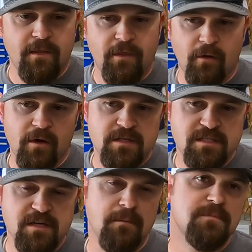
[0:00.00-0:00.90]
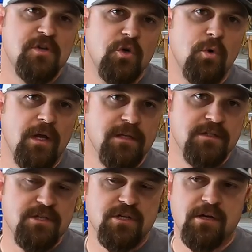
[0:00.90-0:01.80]
There is some
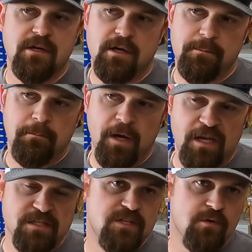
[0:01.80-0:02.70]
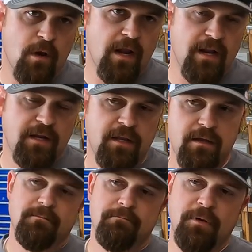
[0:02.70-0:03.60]
2-inch, but it's threaded.
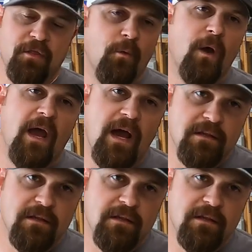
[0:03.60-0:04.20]
But the way I